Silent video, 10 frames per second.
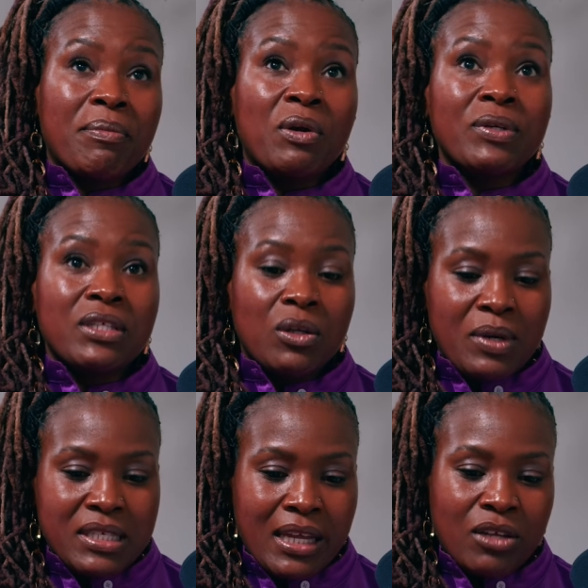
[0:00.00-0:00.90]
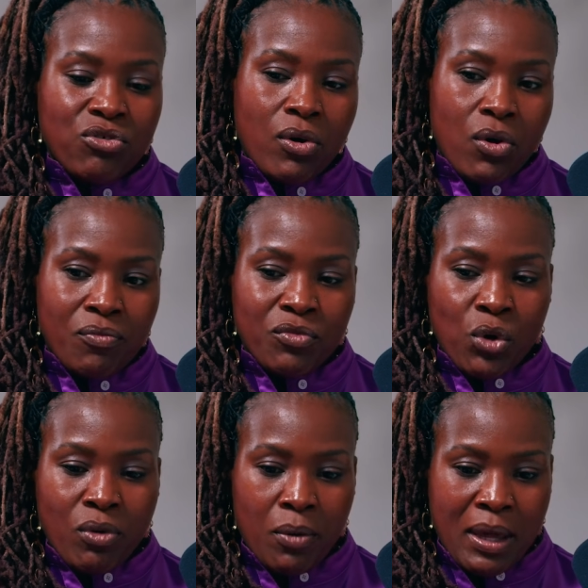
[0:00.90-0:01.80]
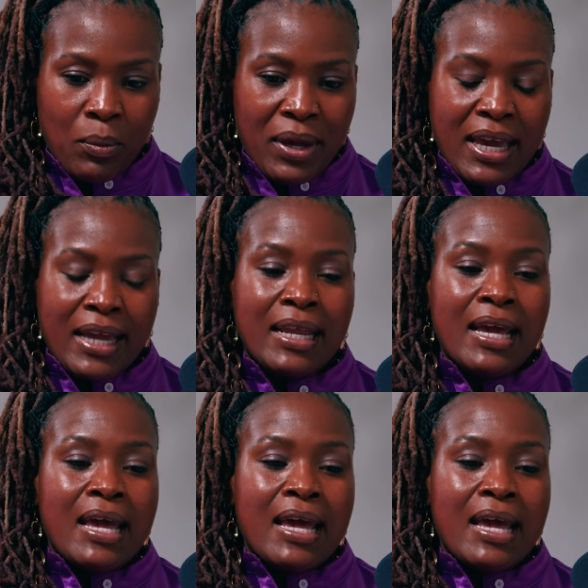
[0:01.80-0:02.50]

He went to Louisiana and drove home that weekend.